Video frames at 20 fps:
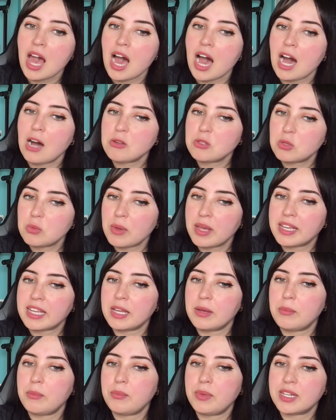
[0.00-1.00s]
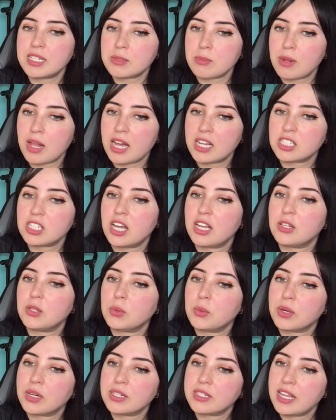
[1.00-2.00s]
how to make a big splash and
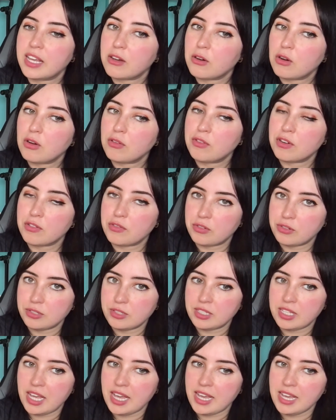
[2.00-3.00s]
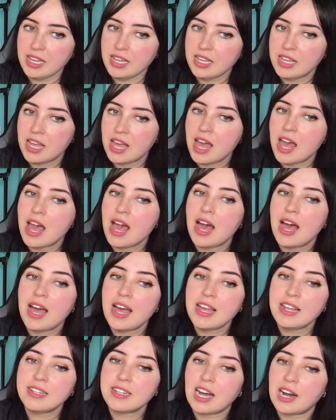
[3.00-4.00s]
Twitter takeover for a day,
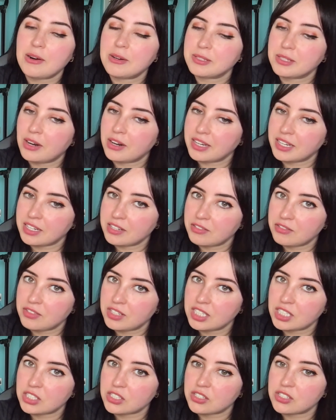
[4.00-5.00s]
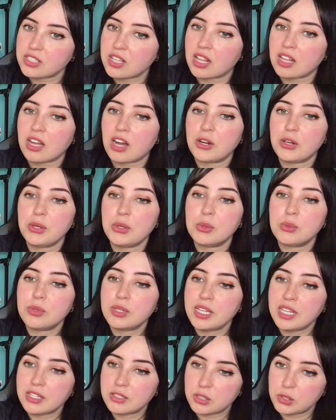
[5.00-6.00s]
and our targeting features that are
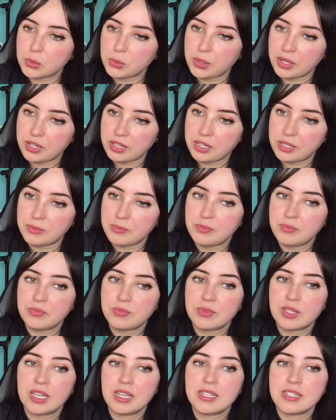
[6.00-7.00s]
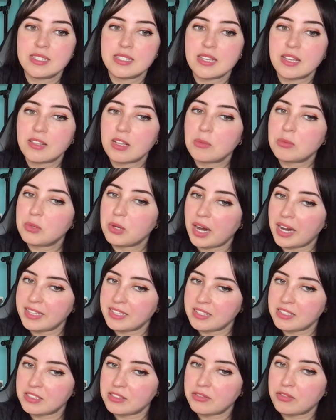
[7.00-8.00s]
unique to Twitter, set up to
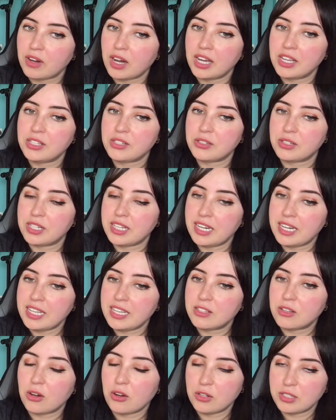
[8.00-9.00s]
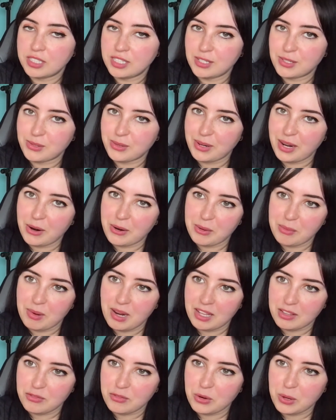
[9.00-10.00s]
identify your elite audience on our
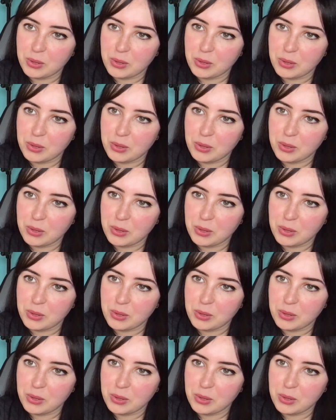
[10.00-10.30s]
platform.